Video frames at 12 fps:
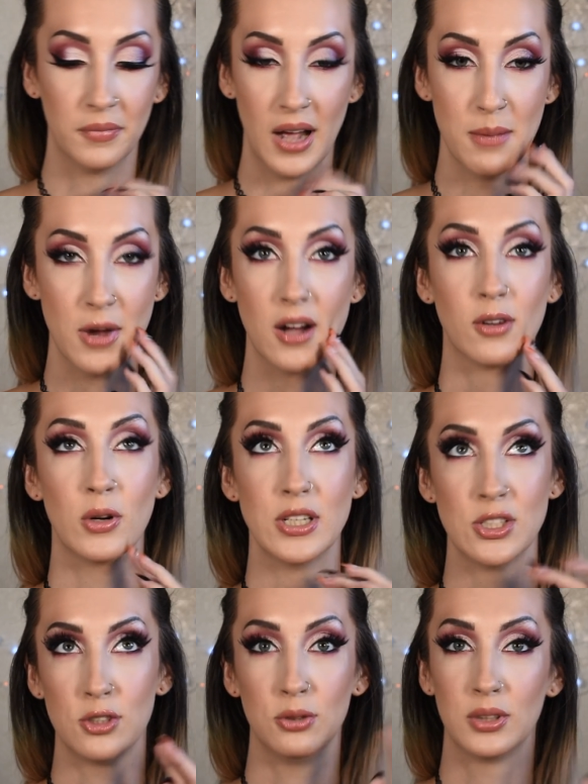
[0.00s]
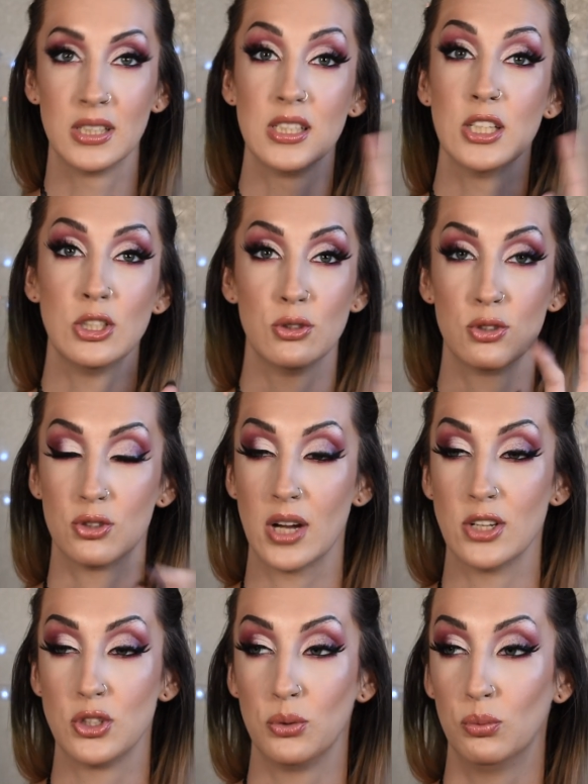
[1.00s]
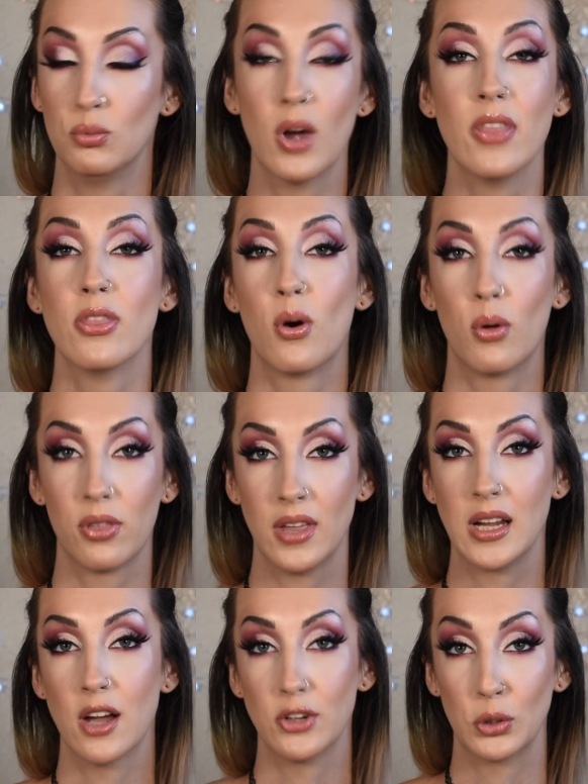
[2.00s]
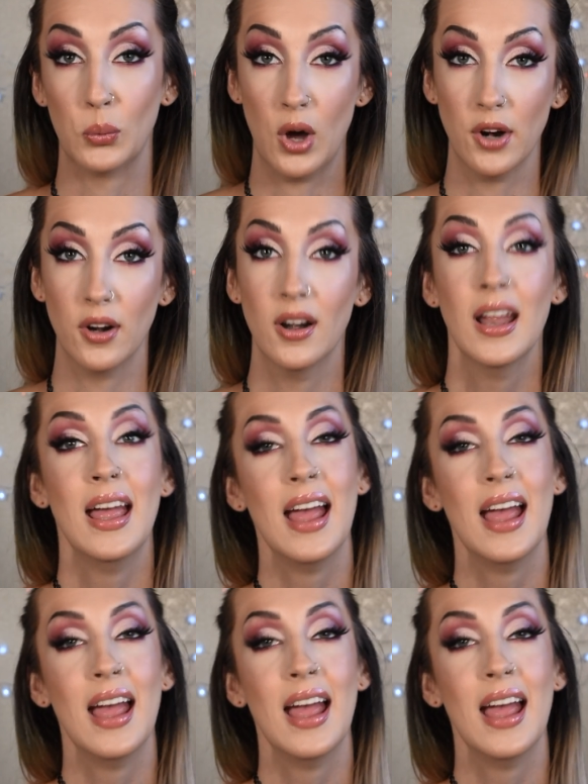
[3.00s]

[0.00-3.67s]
I'm not going to continue to try to run the whole thing underwater